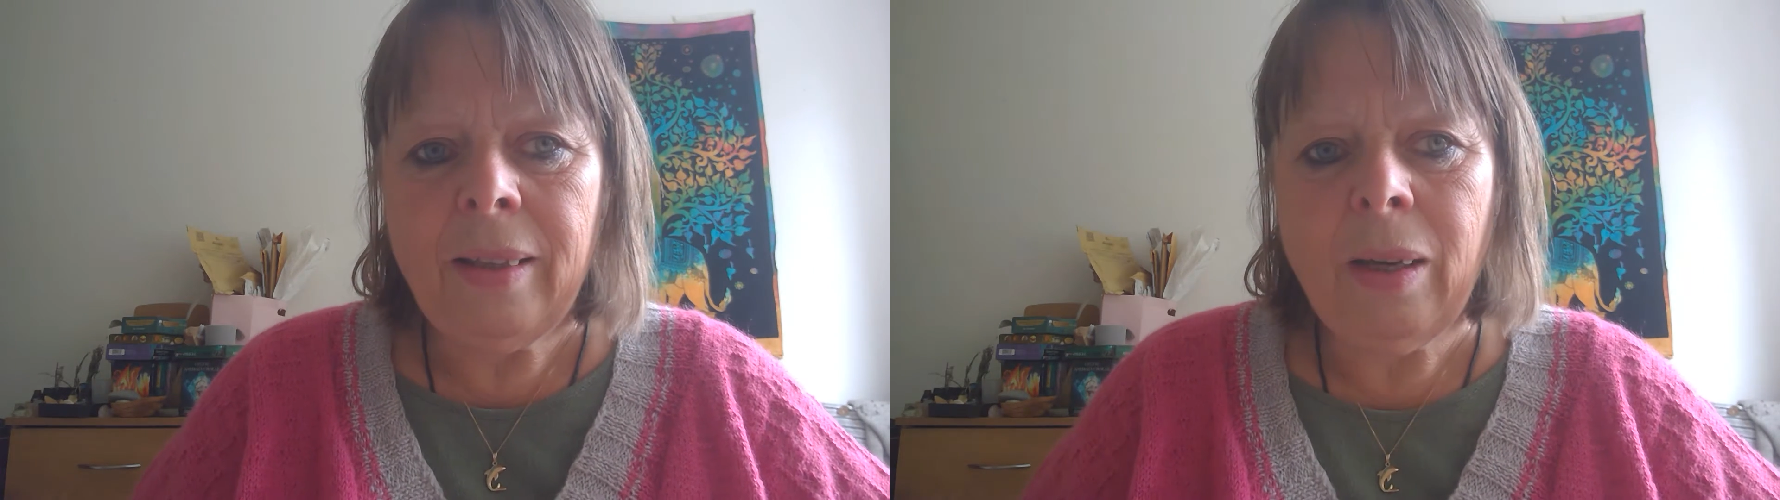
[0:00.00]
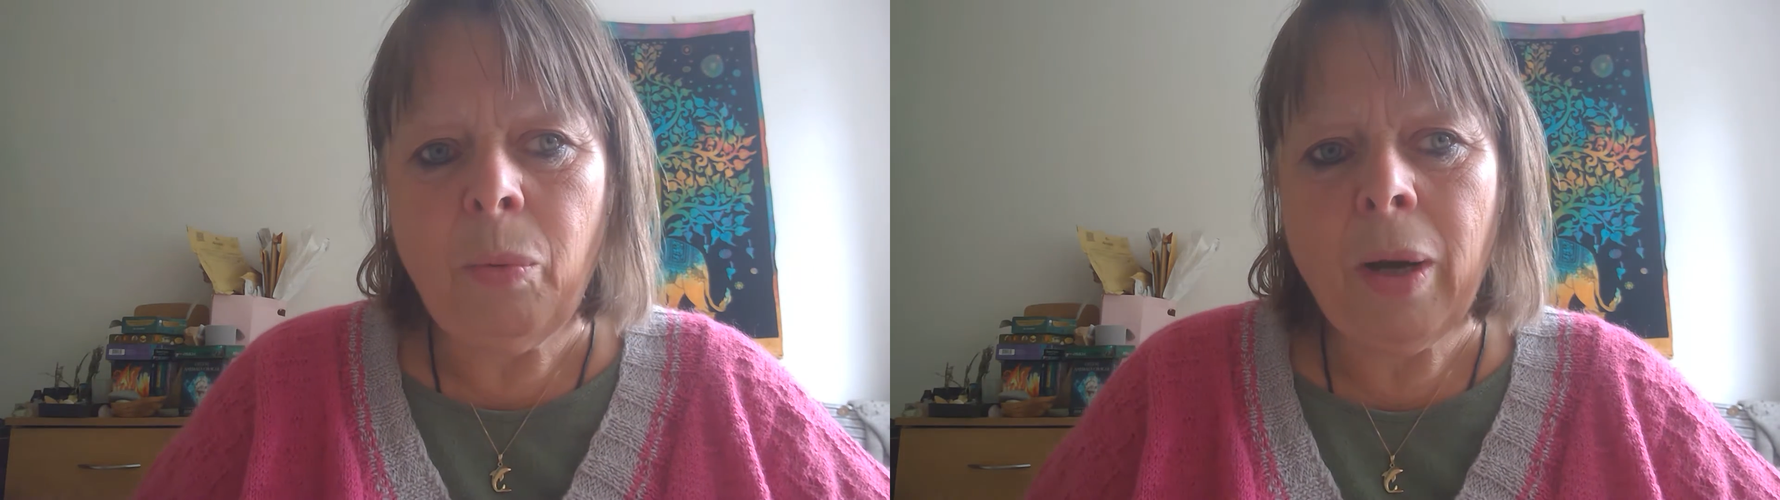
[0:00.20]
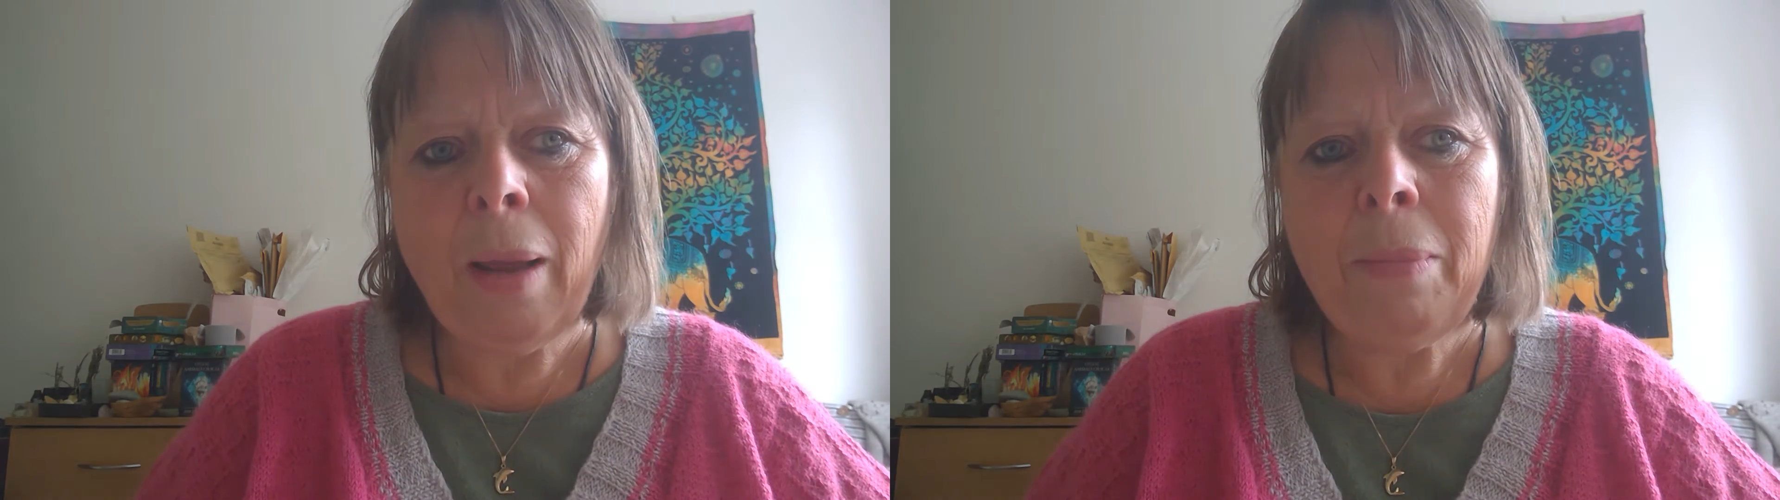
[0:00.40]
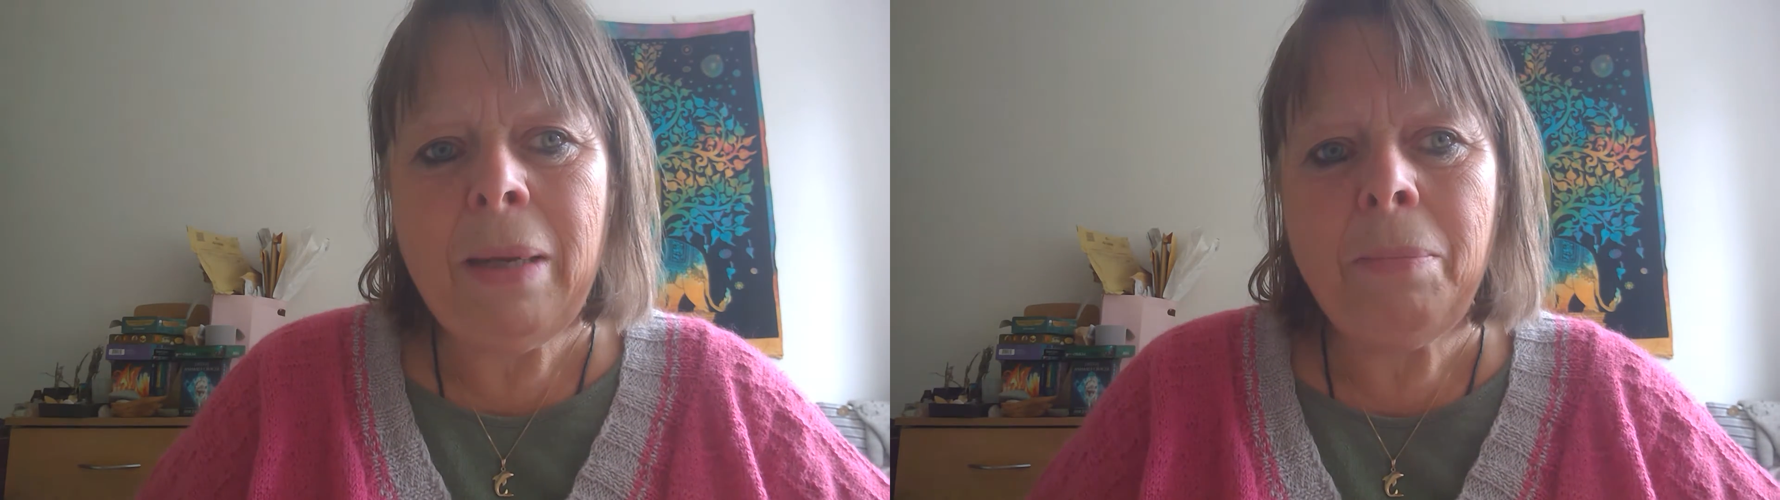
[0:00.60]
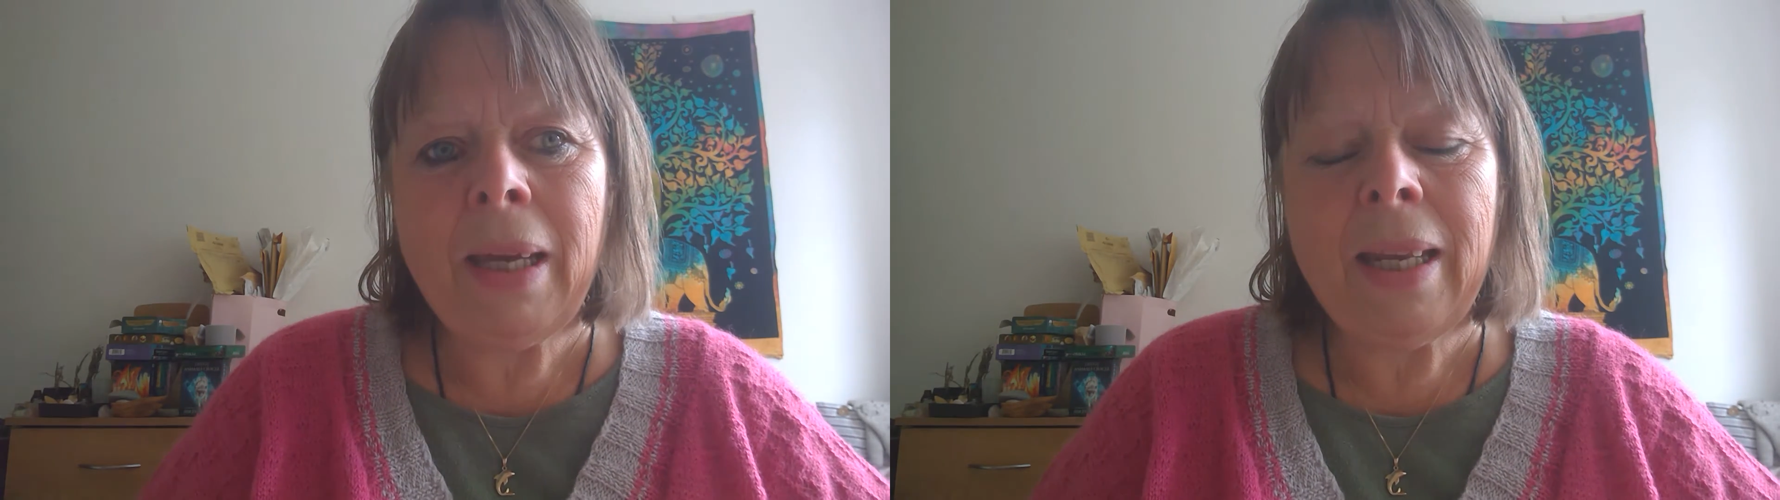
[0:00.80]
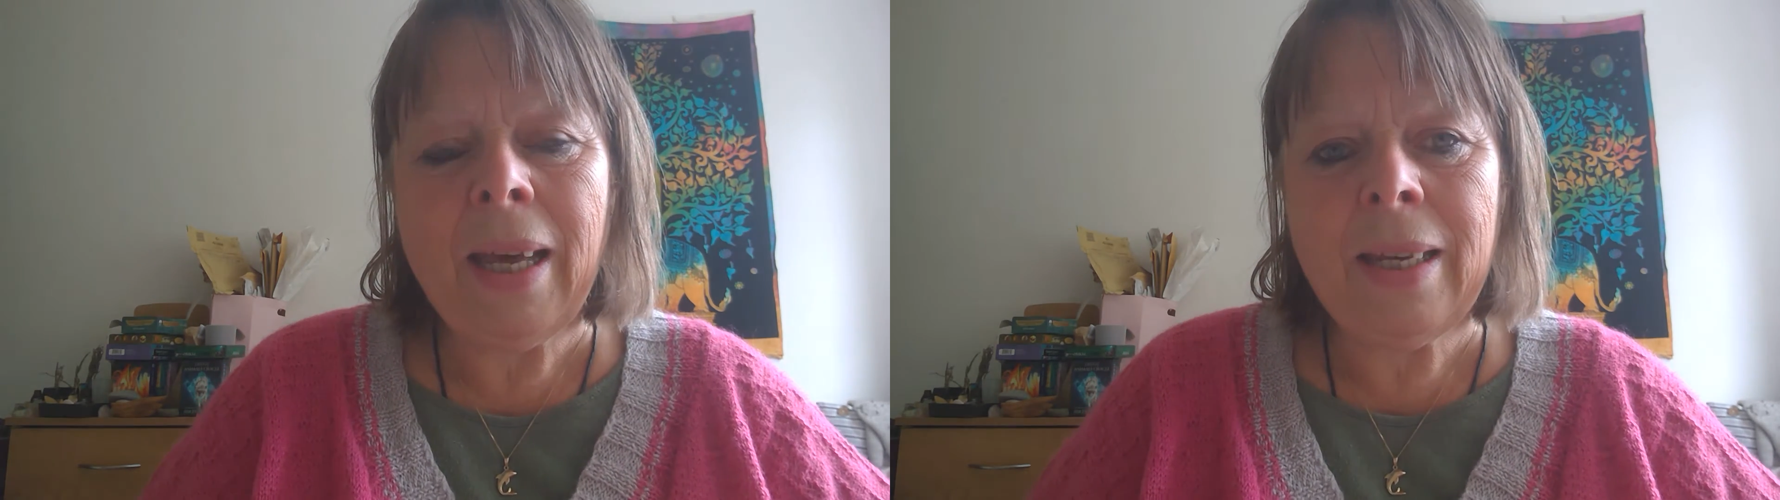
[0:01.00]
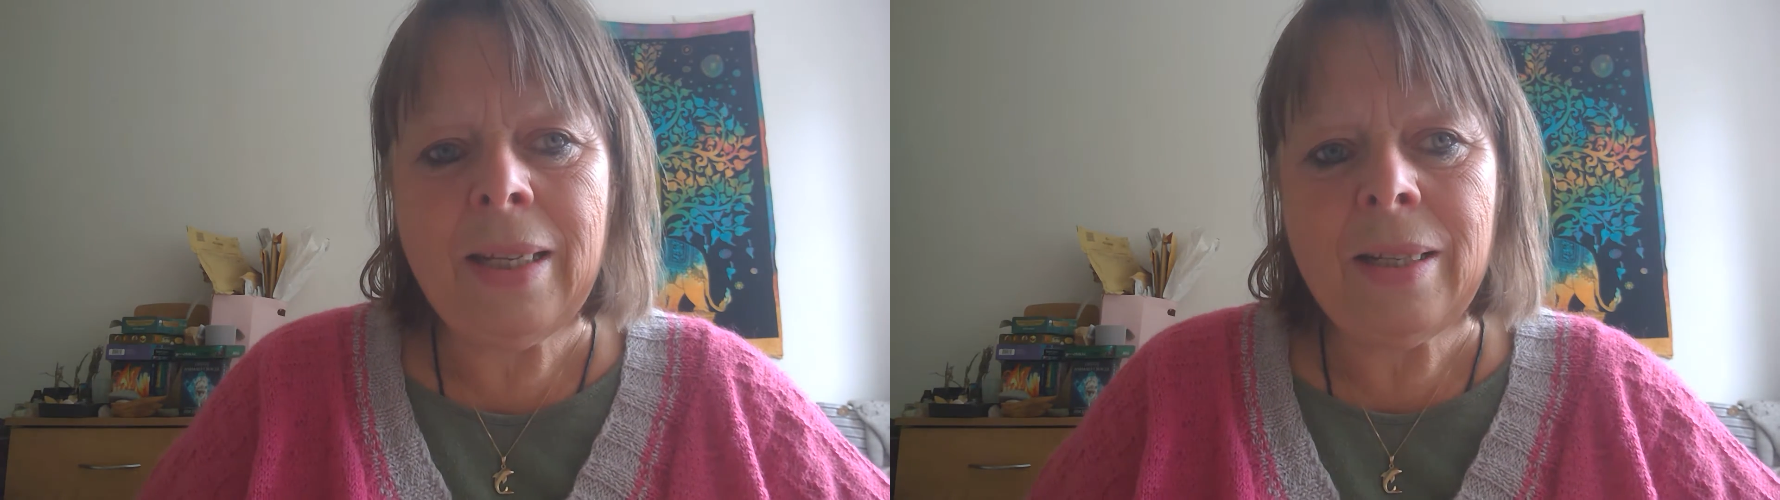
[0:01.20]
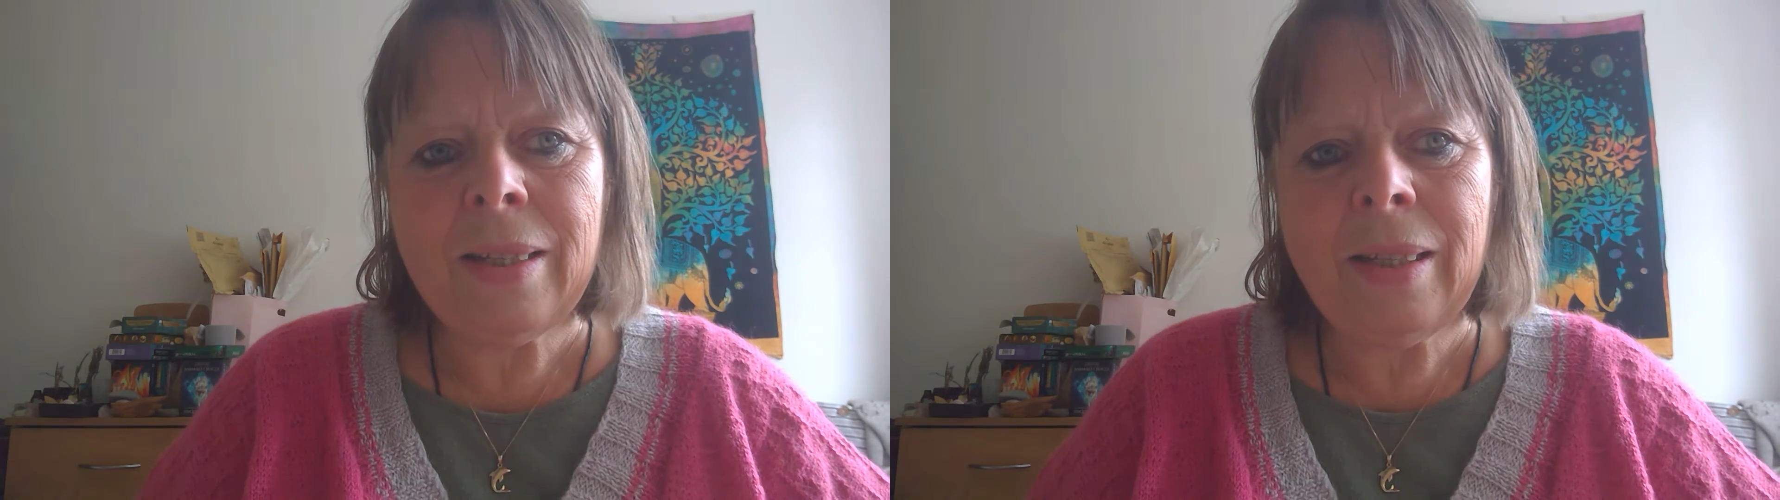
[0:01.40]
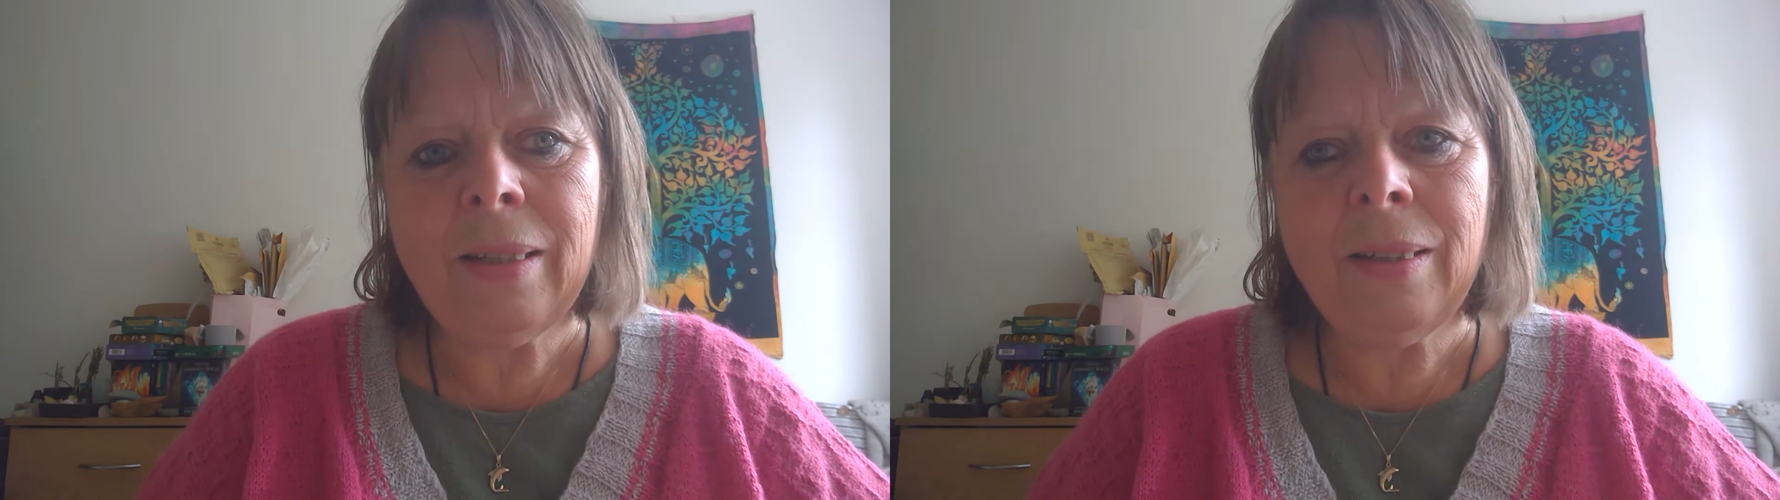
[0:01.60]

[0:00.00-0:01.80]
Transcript: yeah, what I mean by that is,